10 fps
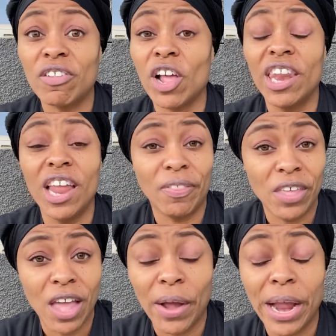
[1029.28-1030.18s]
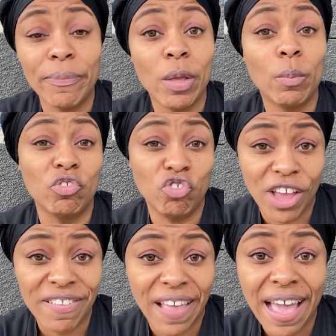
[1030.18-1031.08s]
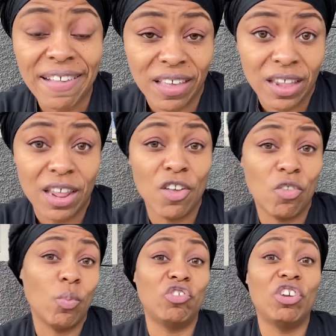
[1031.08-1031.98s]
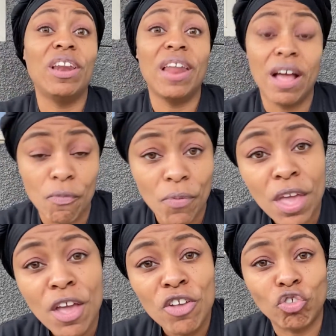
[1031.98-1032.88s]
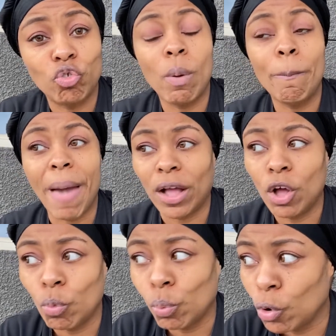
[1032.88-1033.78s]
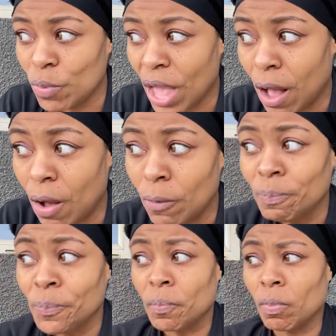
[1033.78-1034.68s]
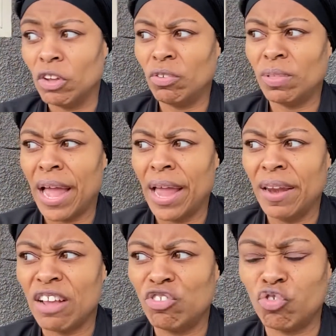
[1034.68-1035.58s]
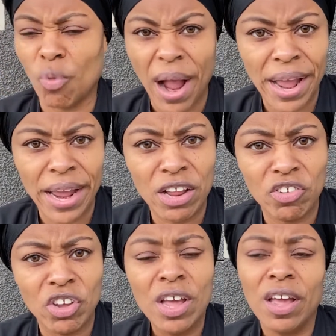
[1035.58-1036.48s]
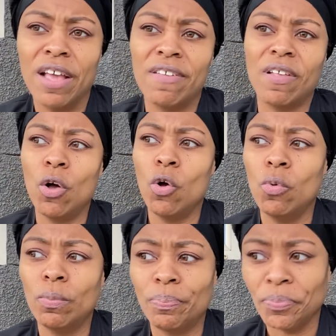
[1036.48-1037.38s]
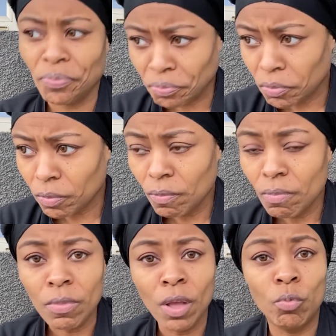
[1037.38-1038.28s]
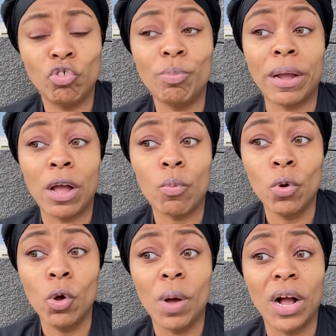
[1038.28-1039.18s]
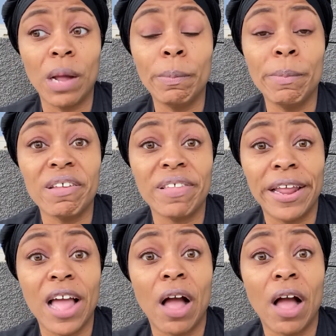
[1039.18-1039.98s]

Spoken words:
or nothing, y'all. Everything was just as it is when she left. So she went back in her room, y'all. And she was like, that's strange. And so when she went back in her room, a couple of minutes later, y'all,